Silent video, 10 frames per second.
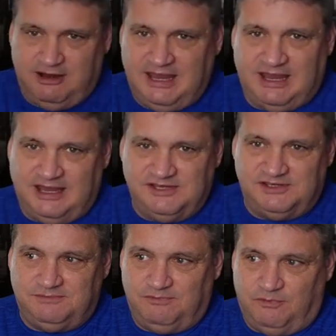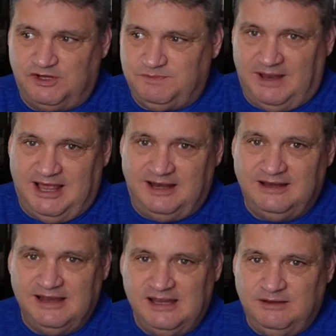He was blind,
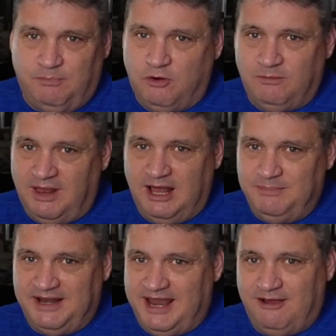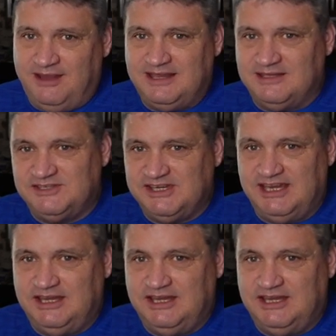born blind, but now he can see.